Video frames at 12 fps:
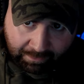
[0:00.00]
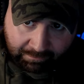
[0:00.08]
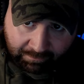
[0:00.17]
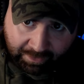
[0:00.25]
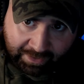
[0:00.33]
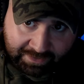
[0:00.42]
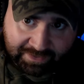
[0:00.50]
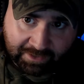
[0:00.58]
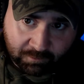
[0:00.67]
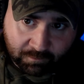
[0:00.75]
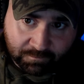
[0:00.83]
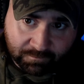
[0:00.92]
like I
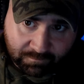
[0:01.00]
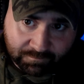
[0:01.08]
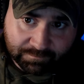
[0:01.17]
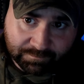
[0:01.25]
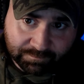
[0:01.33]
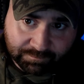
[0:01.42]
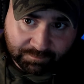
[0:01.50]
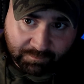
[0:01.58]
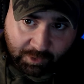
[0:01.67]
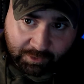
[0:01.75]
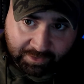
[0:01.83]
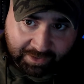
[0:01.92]
said
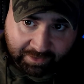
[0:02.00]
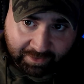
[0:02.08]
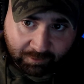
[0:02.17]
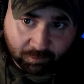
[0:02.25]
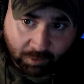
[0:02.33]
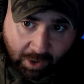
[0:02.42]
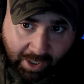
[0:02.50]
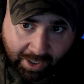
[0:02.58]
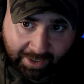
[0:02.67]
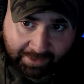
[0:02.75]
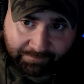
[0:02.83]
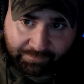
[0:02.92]
earlier, like
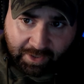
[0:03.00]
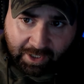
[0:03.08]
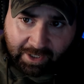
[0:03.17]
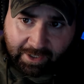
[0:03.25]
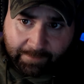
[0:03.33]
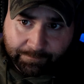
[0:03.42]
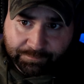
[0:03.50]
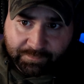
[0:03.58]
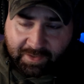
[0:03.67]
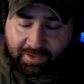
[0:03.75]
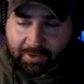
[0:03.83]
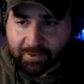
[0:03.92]
raw.
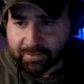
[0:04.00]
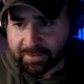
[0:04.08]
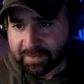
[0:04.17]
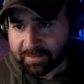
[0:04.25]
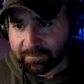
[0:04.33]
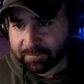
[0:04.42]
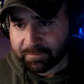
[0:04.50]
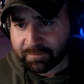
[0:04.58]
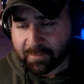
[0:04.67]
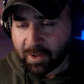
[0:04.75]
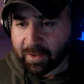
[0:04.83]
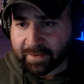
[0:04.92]
As
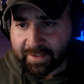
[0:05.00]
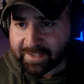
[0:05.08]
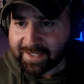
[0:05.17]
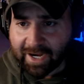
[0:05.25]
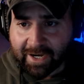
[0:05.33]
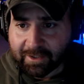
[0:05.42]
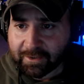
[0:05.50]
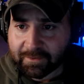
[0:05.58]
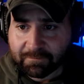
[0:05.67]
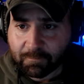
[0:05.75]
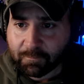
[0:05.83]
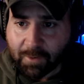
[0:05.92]
all the attire
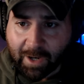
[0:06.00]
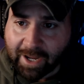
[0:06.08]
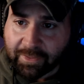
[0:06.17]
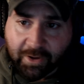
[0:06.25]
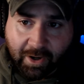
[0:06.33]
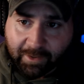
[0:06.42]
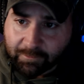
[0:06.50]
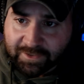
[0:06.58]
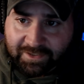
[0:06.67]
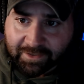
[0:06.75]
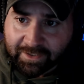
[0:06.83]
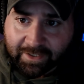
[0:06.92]
I thought was
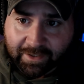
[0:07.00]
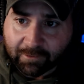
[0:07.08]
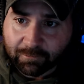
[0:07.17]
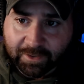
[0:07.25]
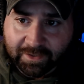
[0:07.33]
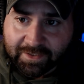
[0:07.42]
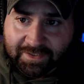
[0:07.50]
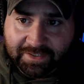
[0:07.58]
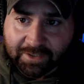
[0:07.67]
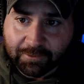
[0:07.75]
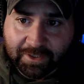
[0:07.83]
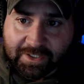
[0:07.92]
like a
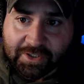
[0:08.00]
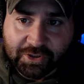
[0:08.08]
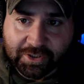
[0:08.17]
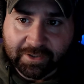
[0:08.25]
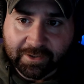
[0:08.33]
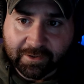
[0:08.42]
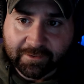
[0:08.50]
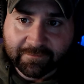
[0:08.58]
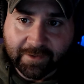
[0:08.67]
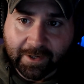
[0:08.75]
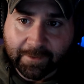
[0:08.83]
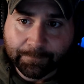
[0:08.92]
realistic rendition of
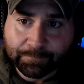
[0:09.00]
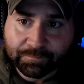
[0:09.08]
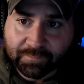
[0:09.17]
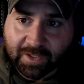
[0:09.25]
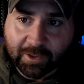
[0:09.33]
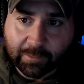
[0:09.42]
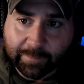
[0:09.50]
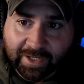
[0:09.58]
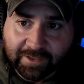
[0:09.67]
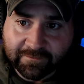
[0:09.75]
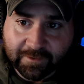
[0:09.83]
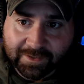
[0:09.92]

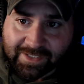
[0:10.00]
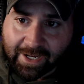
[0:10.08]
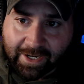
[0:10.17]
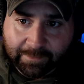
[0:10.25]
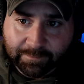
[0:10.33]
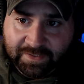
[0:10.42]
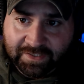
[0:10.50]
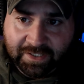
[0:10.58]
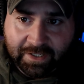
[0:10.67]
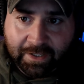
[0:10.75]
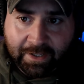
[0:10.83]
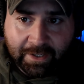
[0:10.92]
medieval times.
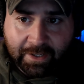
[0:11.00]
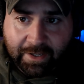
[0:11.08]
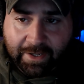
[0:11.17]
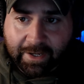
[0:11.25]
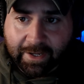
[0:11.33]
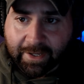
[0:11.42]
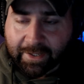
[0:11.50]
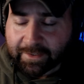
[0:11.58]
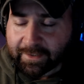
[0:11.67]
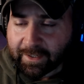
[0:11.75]
And